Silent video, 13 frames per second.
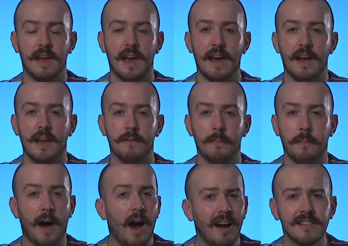and
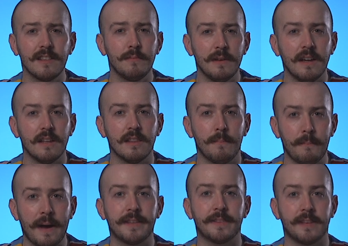possibly the
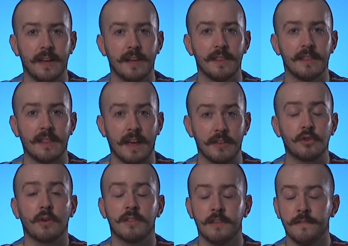best kit that Struts